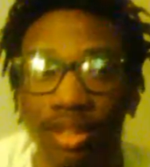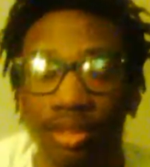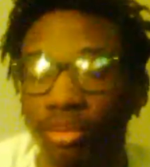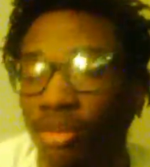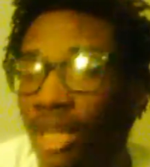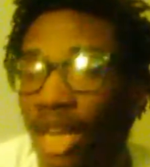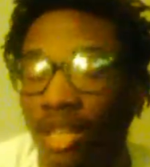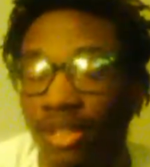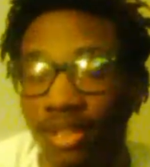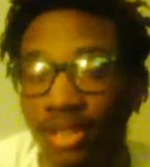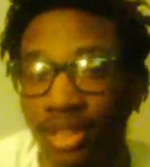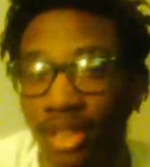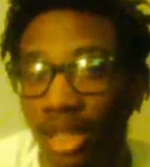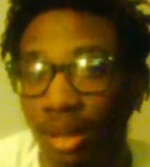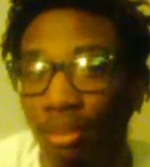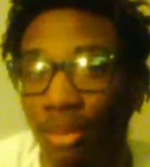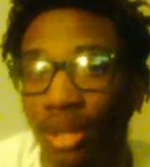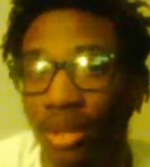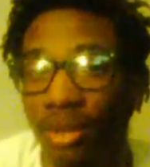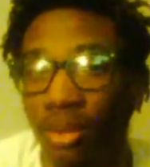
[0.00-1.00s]
We're not going to
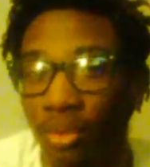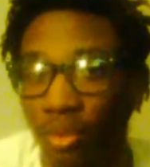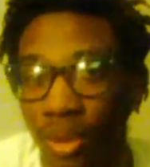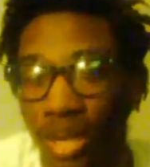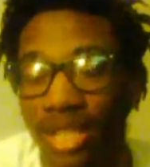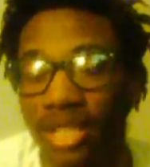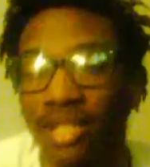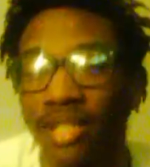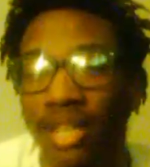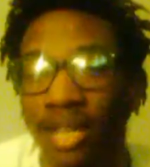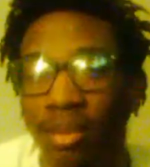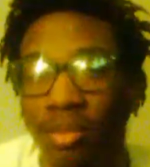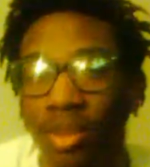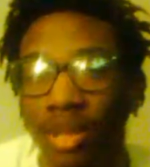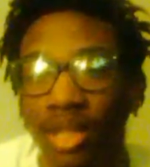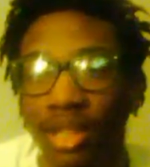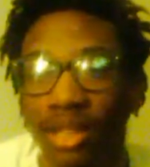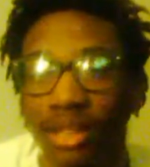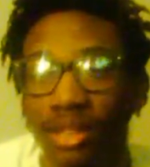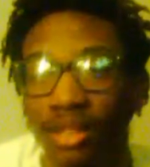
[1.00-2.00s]
celebrate on Wednesday
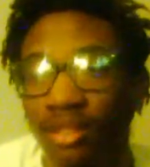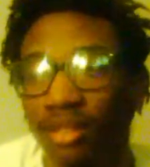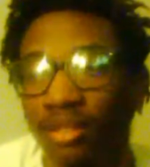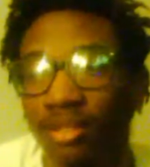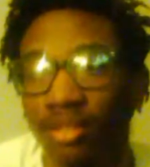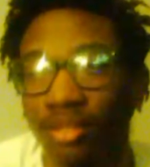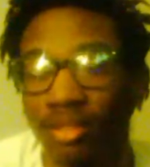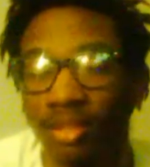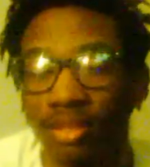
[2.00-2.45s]
because